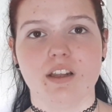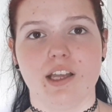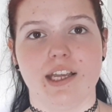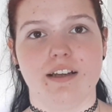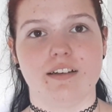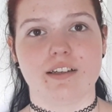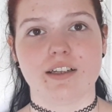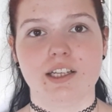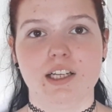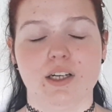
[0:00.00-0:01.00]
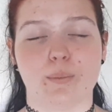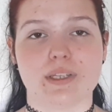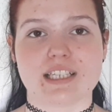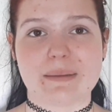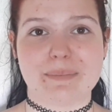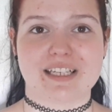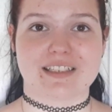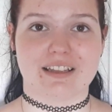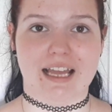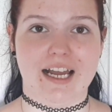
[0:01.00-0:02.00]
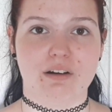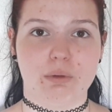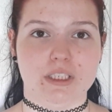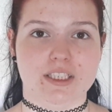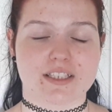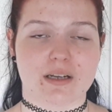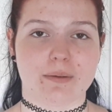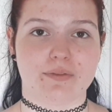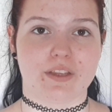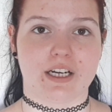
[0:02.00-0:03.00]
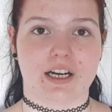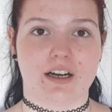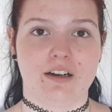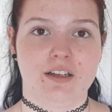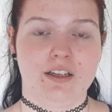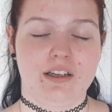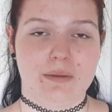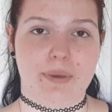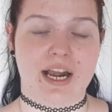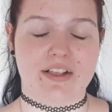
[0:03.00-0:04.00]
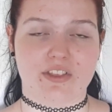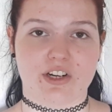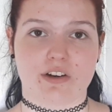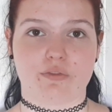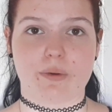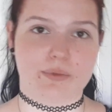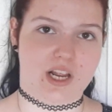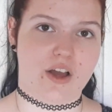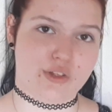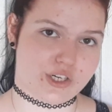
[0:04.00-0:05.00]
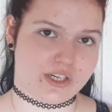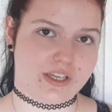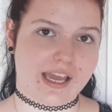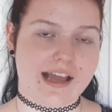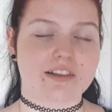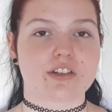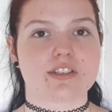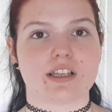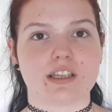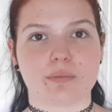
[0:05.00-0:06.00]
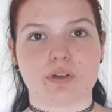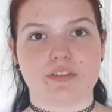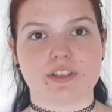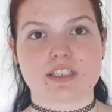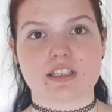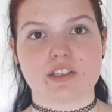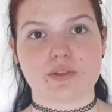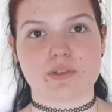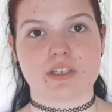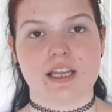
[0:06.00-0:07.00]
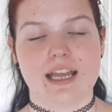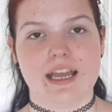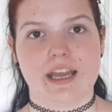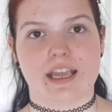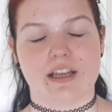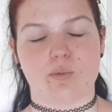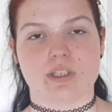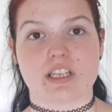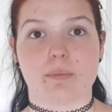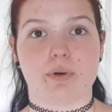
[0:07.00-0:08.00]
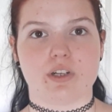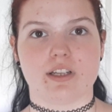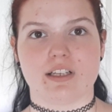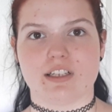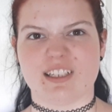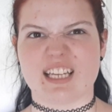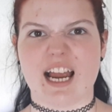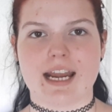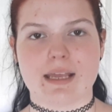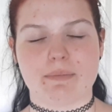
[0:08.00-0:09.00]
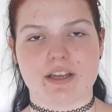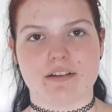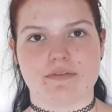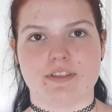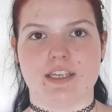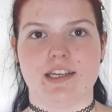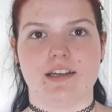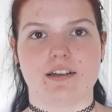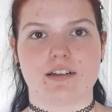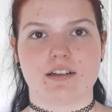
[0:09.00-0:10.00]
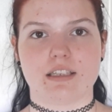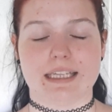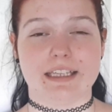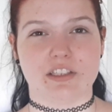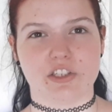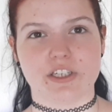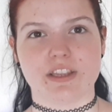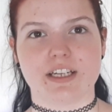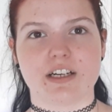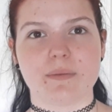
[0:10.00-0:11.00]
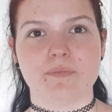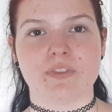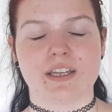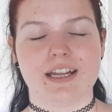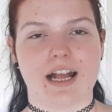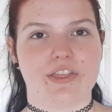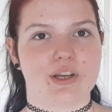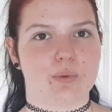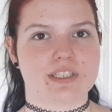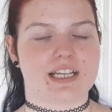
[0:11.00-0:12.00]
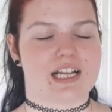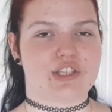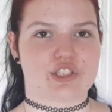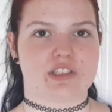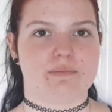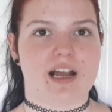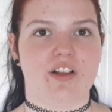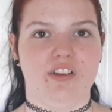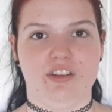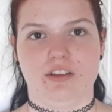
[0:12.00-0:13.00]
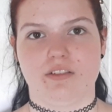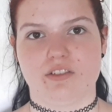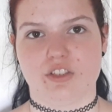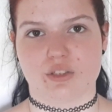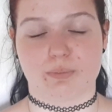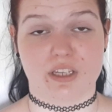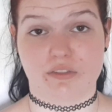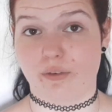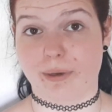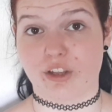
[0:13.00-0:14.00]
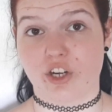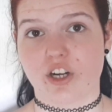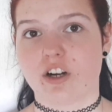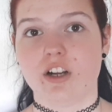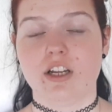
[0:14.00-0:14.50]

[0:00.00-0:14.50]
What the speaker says: And once I mixed that with some of their pine litter from the other cat litters that they previously used, and once I put a tiny bit of the clay litter in there, I think once it got their smell and just being familiar,